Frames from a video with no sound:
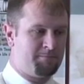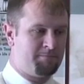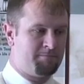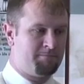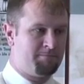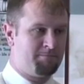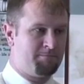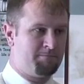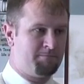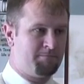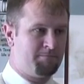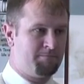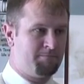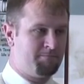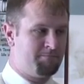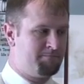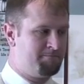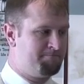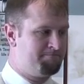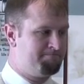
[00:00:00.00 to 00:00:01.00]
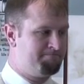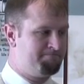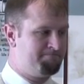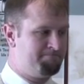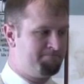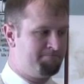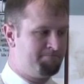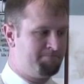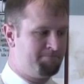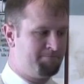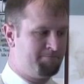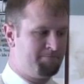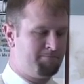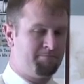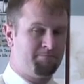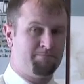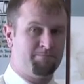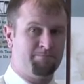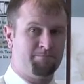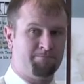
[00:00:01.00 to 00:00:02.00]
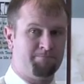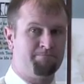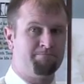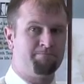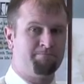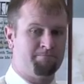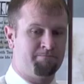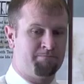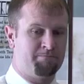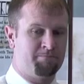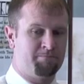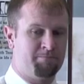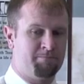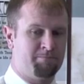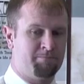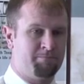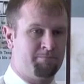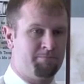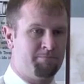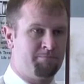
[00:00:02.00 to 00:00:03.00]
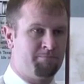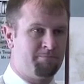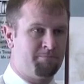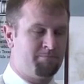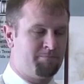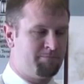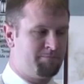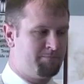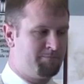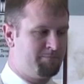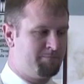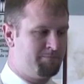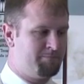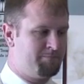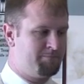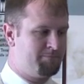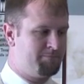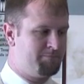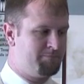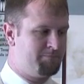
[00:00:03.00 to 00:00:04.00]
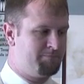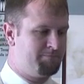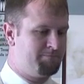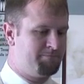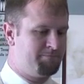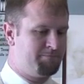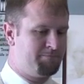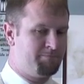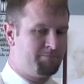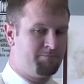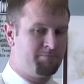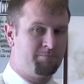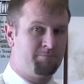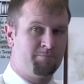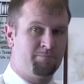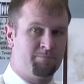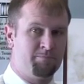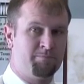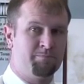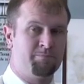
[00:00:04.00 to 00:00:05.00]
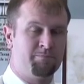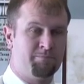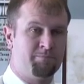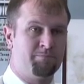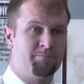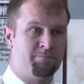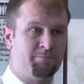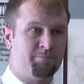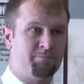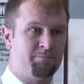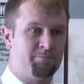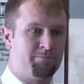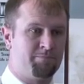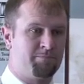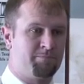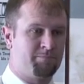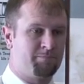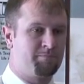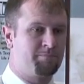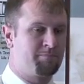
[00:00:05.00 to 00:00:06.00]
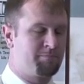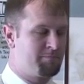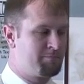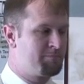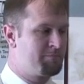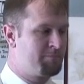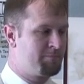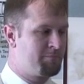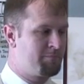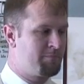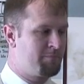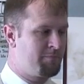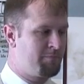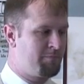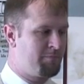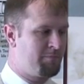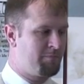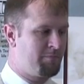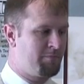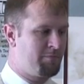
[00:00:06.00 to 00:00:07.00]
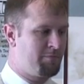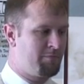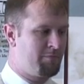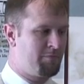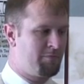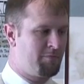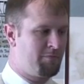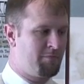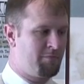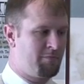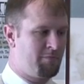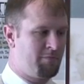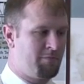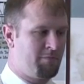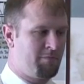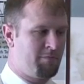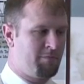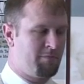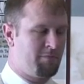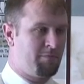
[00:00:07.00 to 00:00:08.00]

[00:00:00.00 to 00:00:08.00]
(not speaking)